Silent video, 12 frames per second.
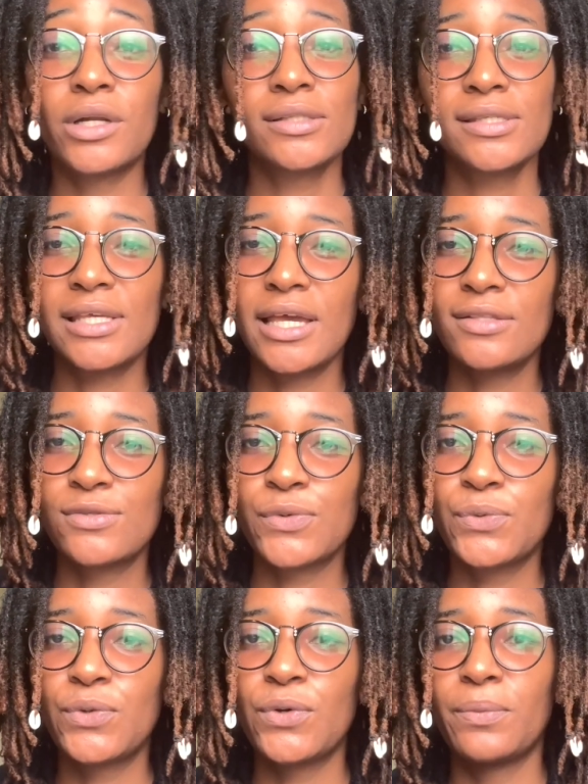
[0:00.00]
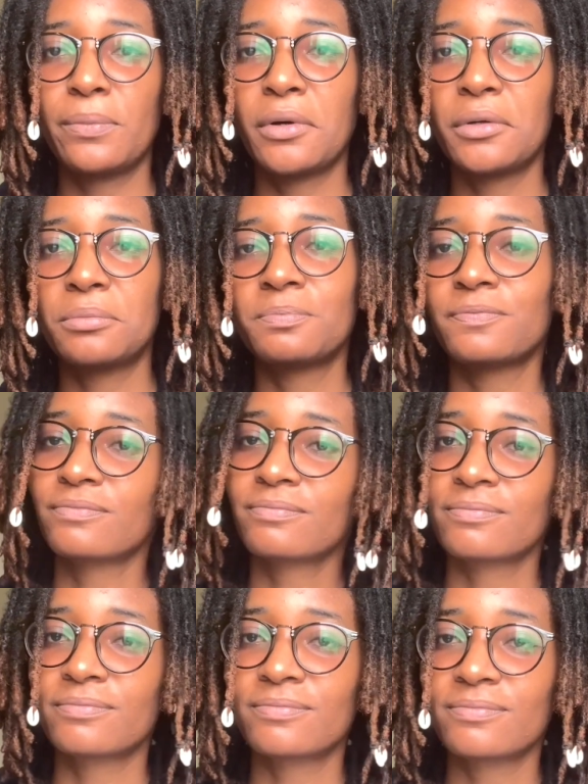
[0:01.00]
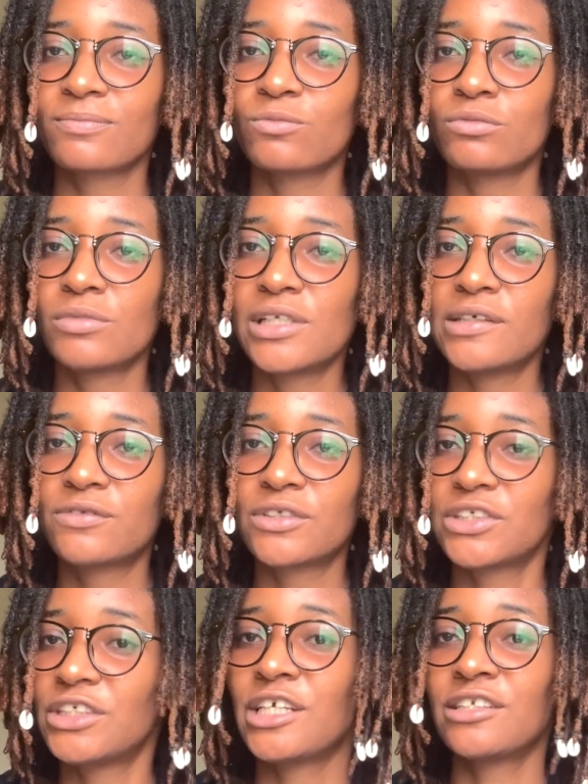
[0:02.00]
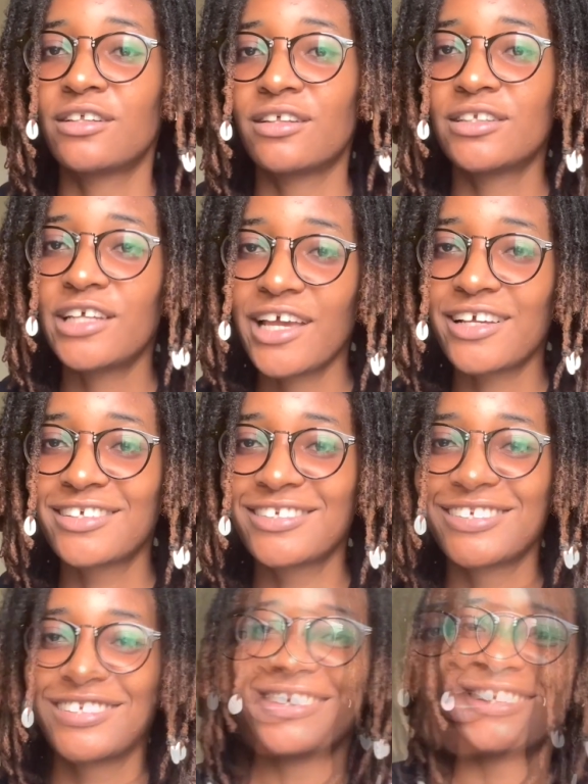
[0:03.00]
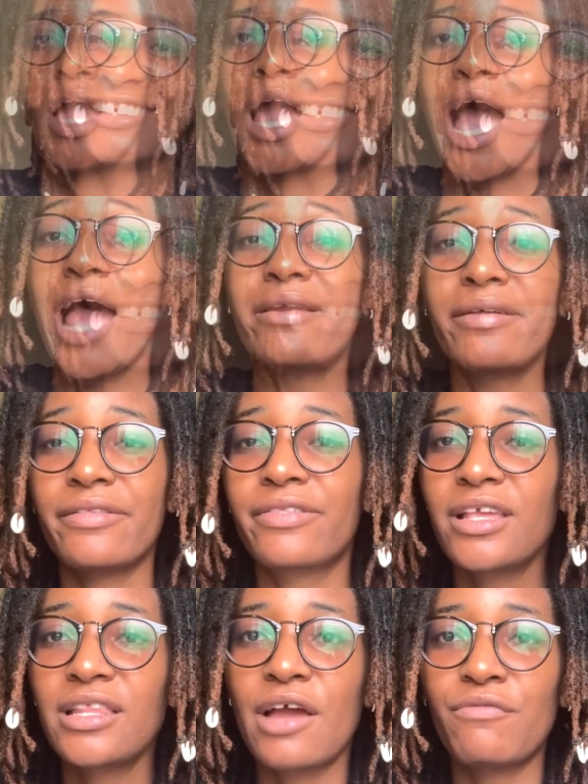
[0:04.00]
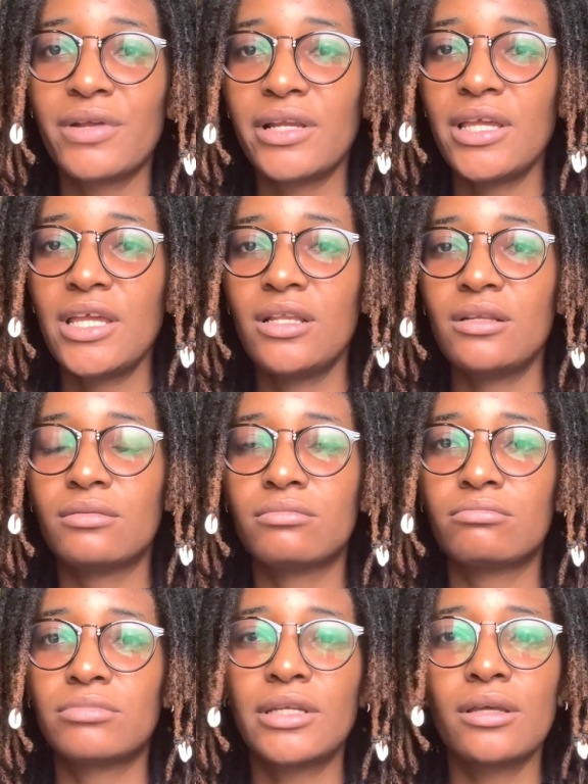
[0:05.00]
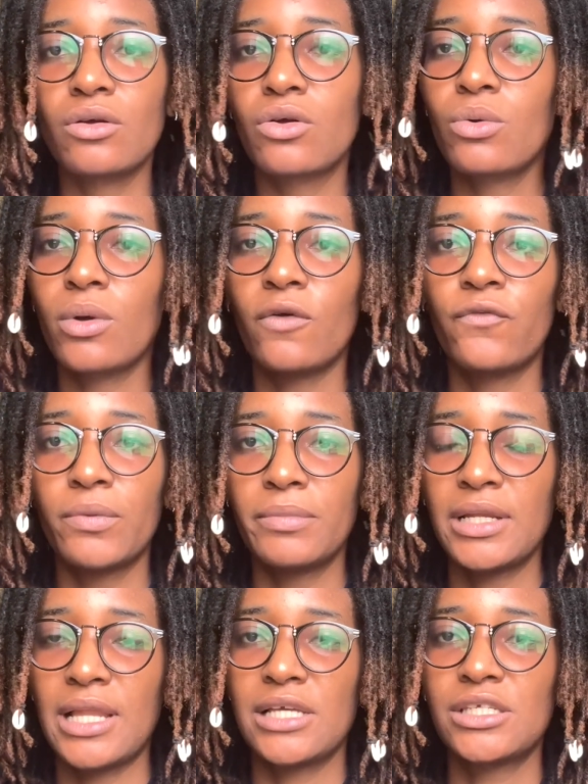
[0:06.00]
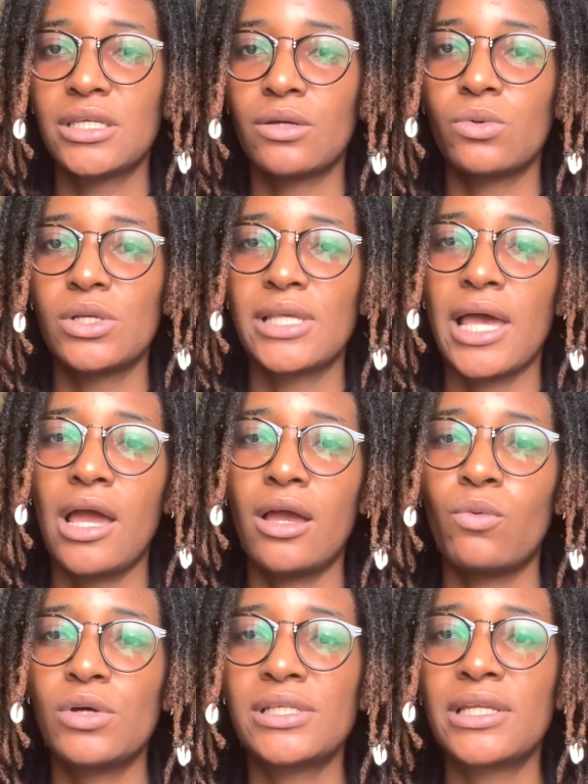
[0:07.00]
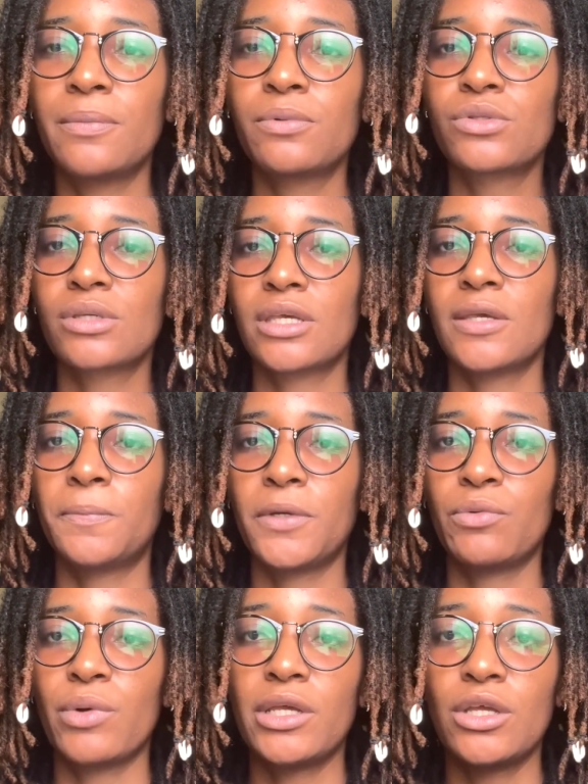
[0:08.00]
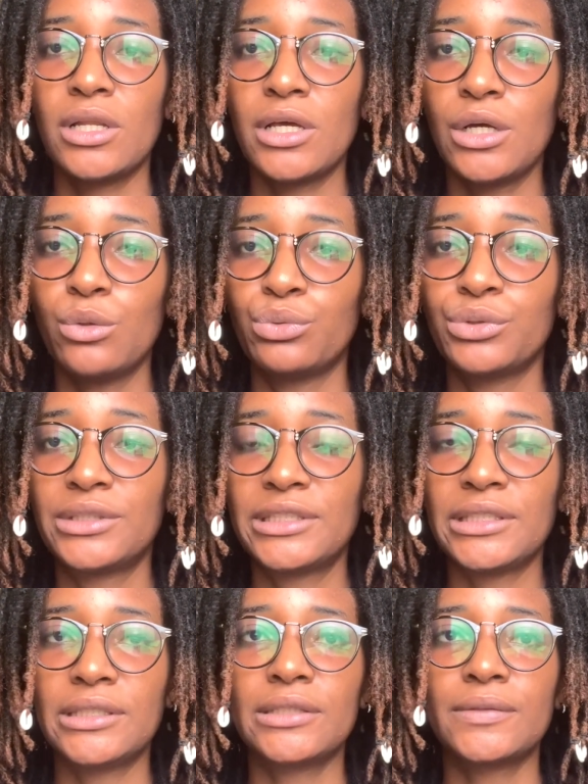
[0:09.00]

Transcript: to get into Google, but we live to see another day. Another thing that really didn't go well for me last year was I wasn't able to keep a regular routine.